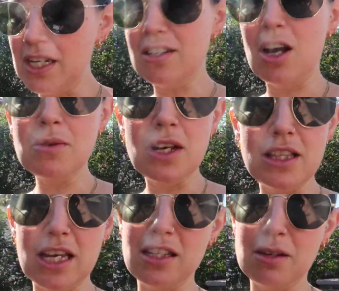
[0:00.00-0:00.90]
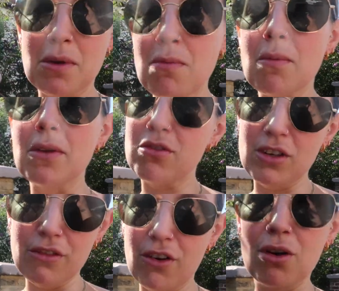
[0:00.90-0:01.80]
it's times like this, like my mum lives
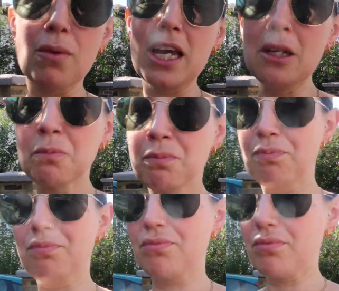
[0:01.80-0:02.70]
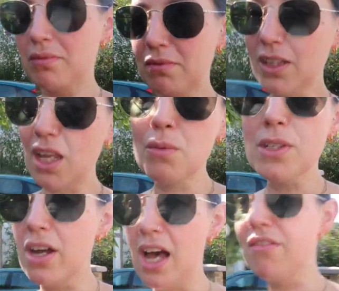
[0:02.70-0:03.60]
really far away and
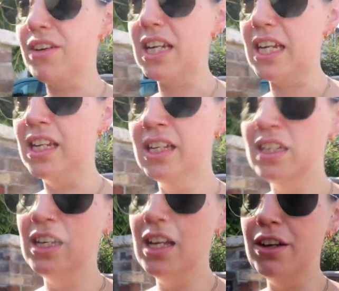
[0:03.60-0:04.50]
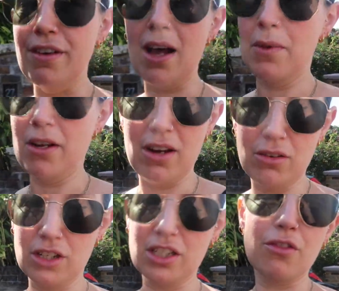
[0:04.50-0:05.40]
we don't have any family
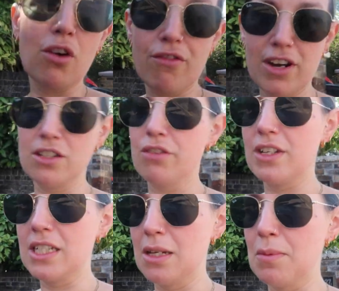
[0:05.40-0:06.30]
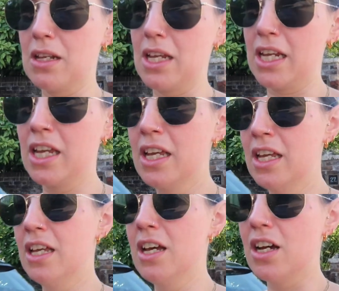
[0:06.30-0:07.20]
around us. I've got friends obviously, but like
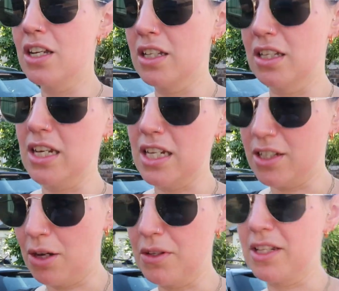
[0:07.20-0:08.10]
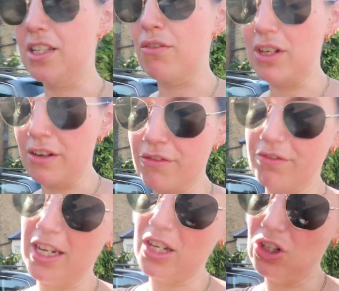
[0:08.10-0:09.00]
it's times like this I really
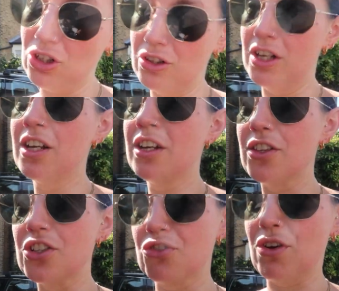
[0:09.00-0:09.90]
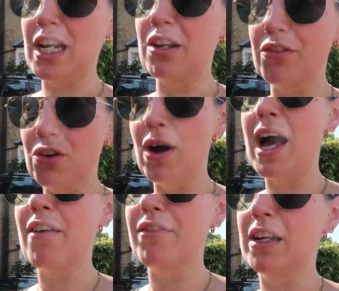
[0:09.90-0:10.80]
feel the strain of not
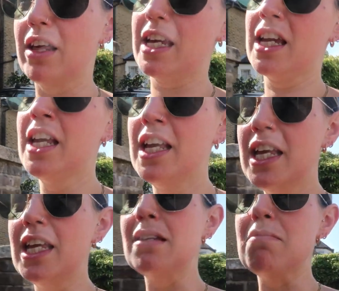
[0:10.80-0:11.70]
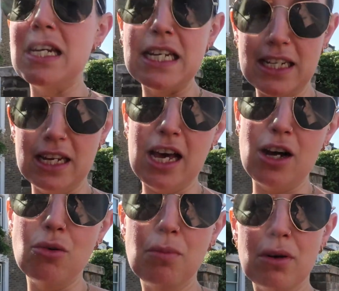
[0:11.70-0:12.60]
having like immediate
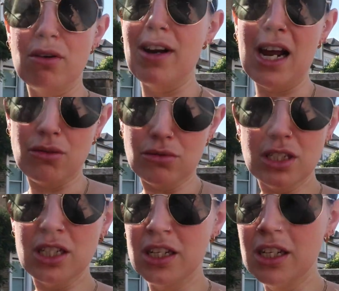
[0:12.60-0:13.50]
help around.